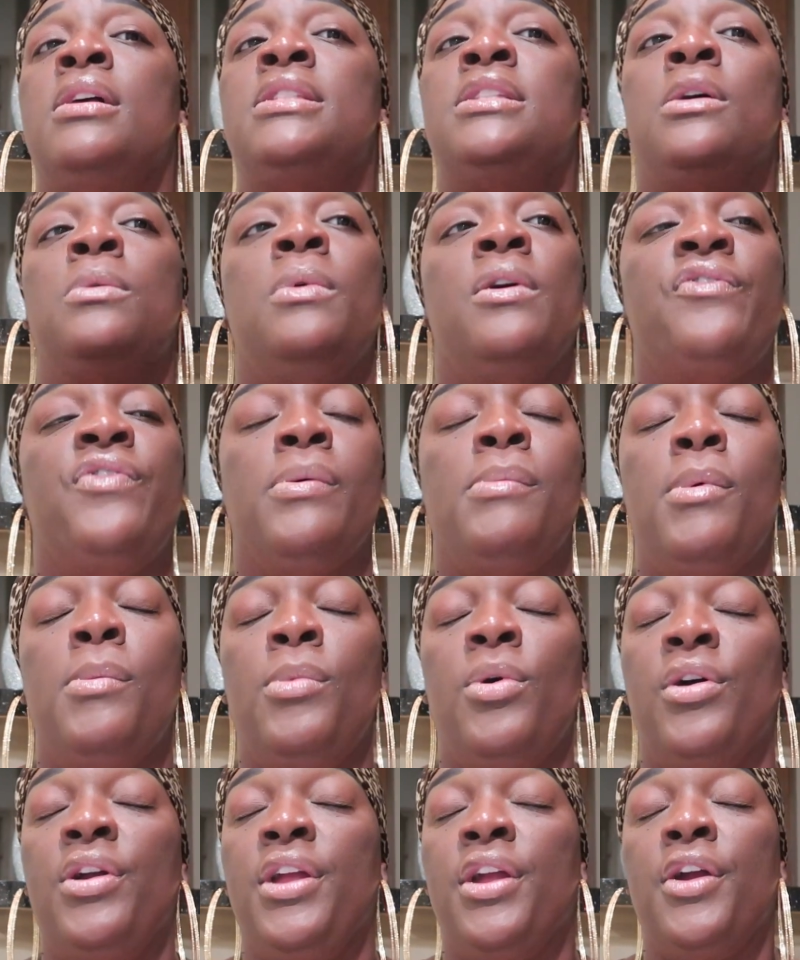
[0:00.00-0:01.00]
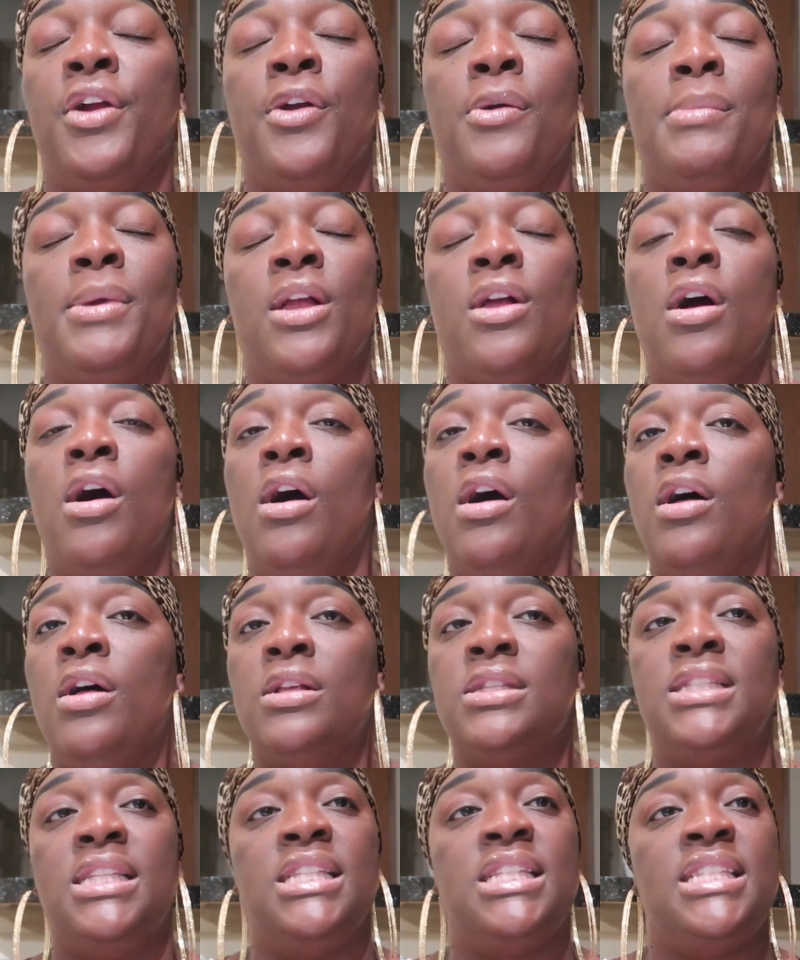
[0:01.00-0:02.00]
someone from Memorial Hermann
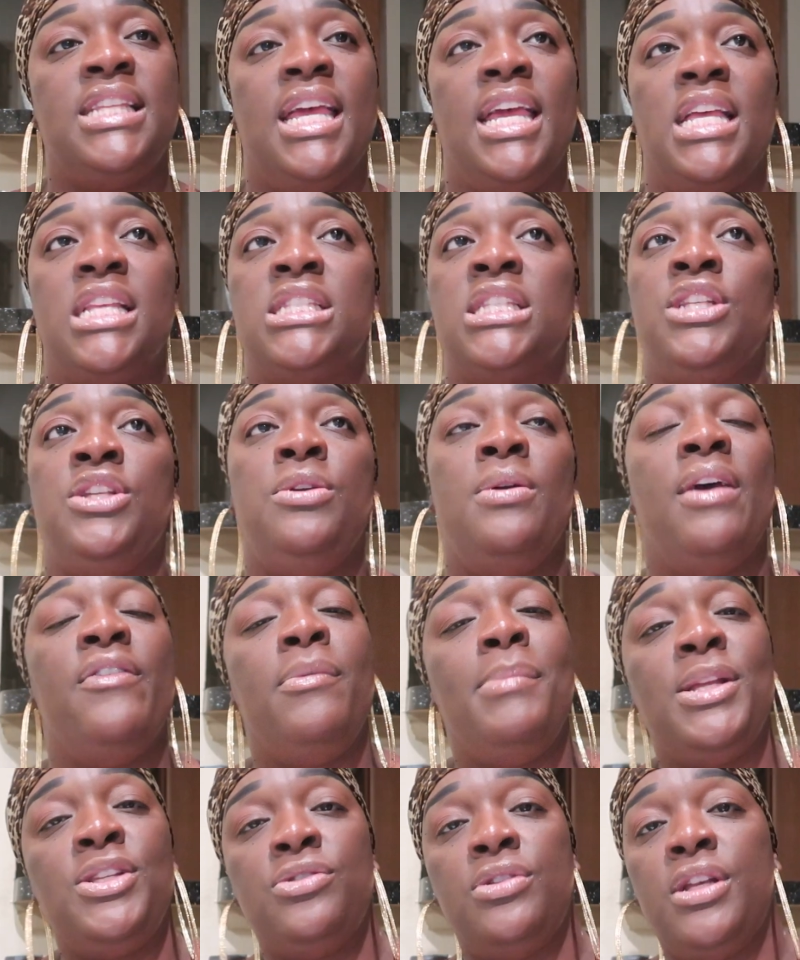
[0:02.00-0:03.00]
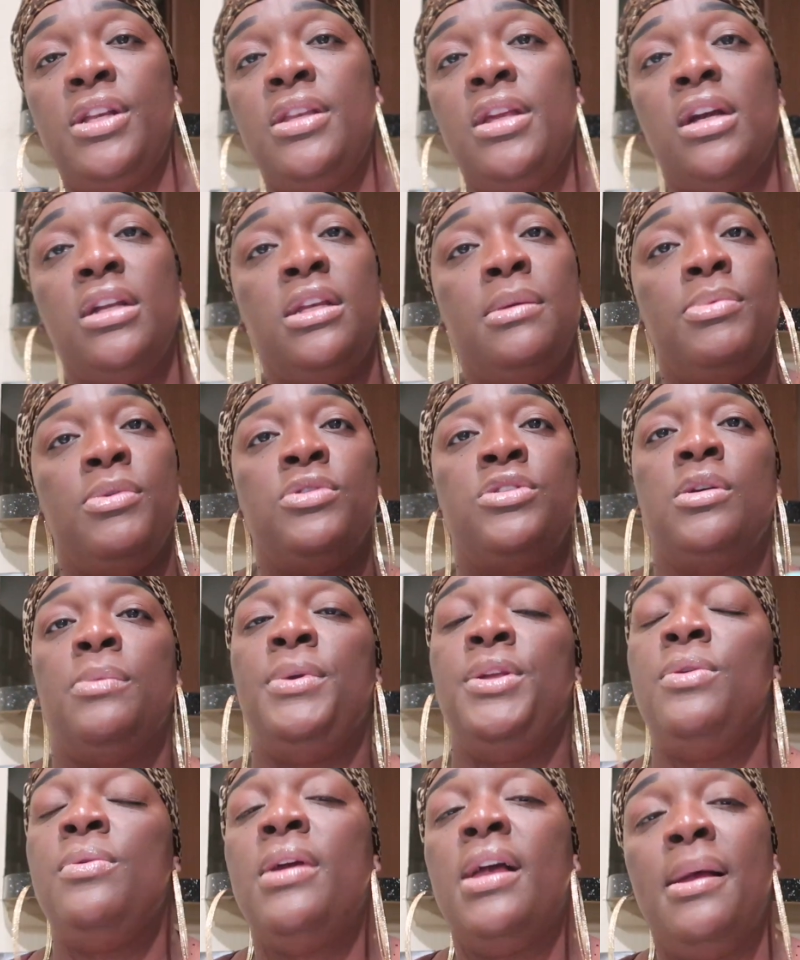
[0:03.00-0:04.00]
calls and says, you haven't met your deductible, so
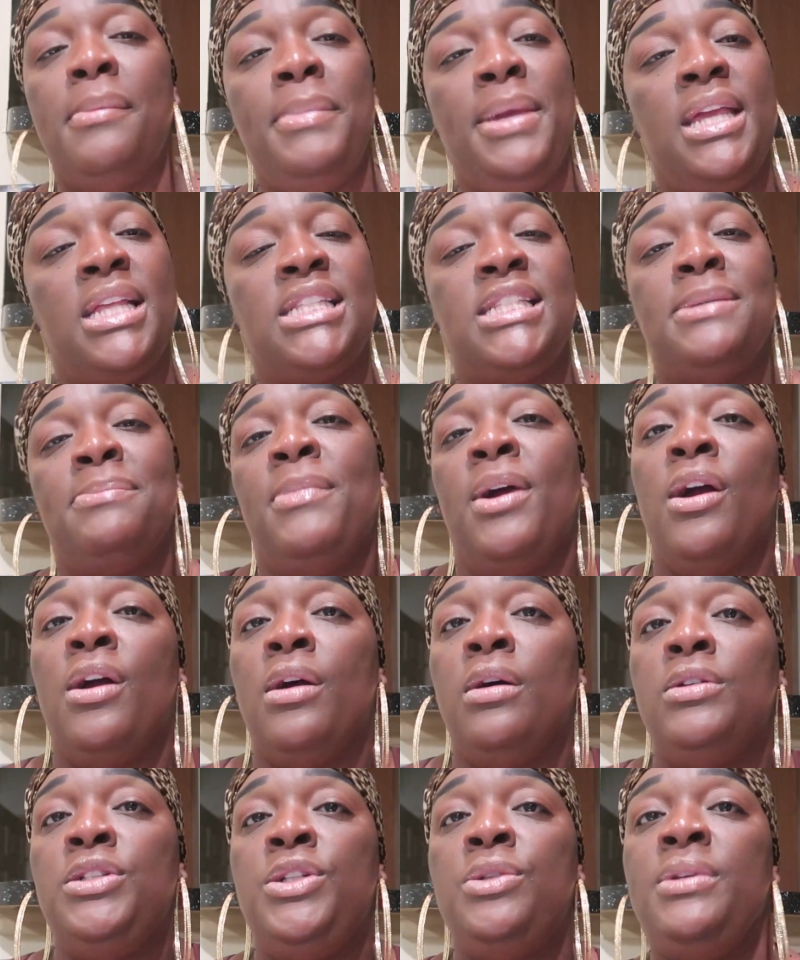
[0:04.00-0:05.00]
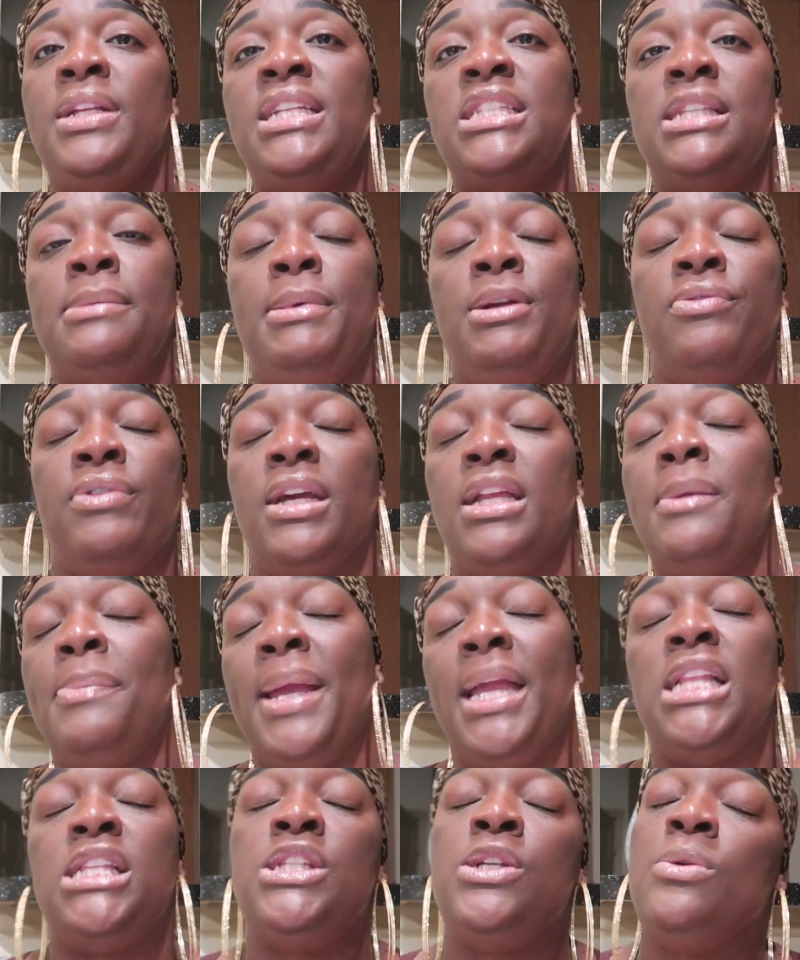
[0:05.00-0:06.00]
when you come in tomorrow, you need to be ready to
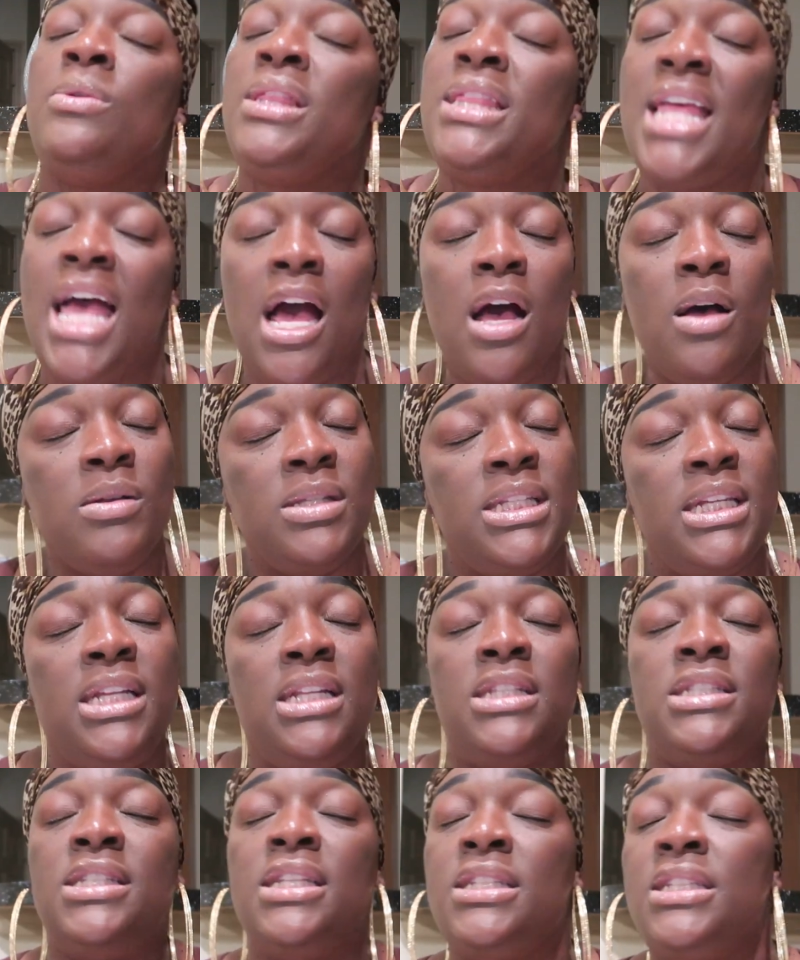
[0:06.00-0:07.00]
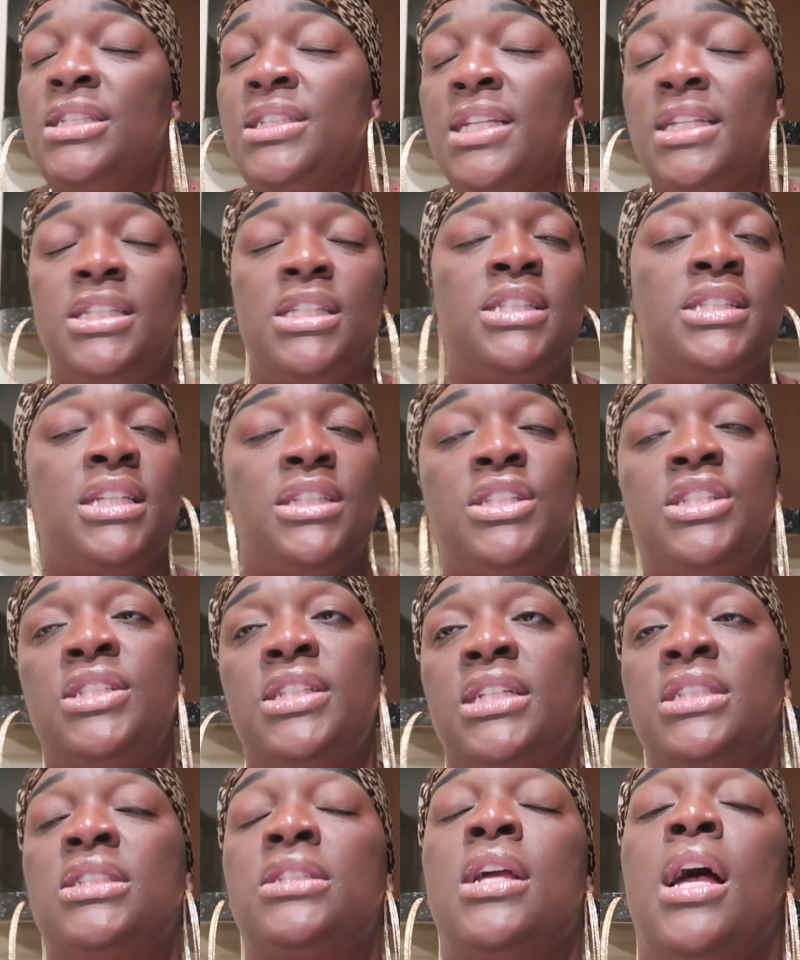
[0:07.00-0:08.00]
pay $2,000 such and
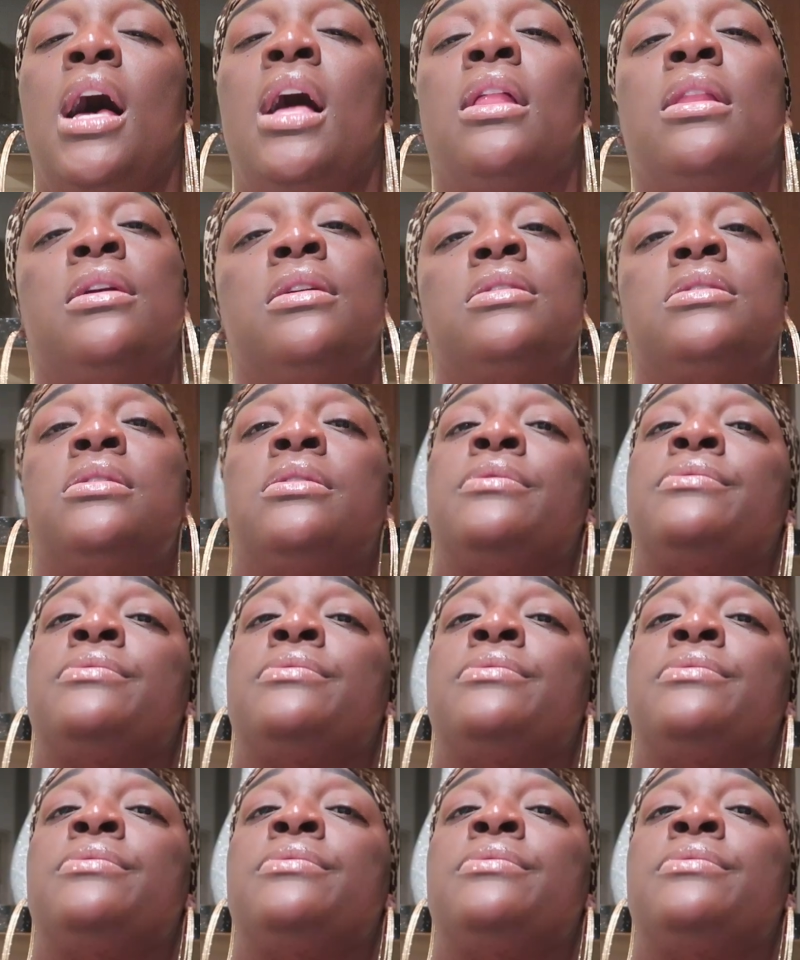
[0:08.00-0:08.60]
such dollars.